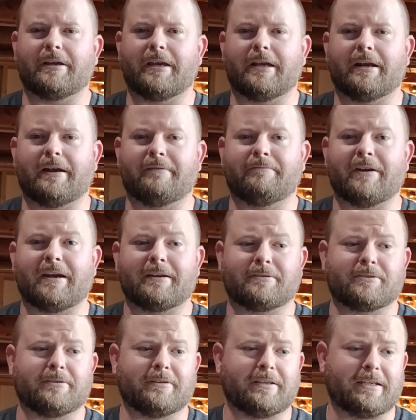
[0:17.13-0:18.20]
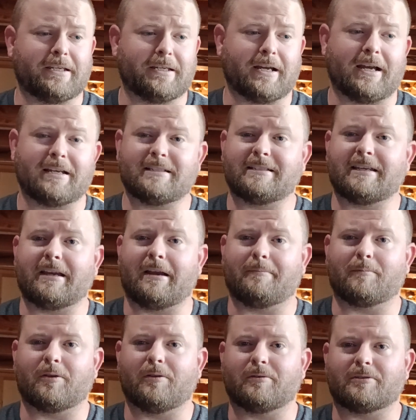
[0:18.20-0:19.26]
and I'd say I'm
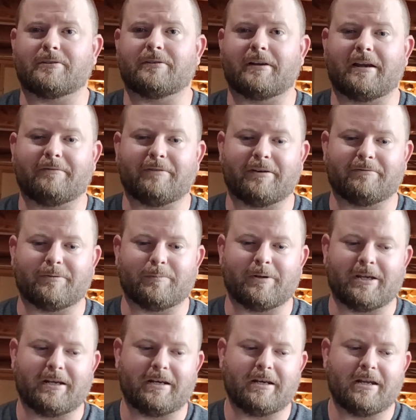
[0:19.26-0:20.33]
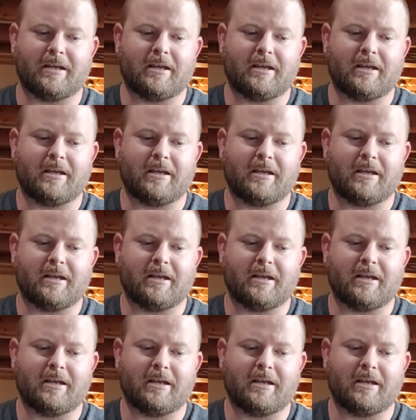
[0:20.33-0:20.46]
closer than I've ever been.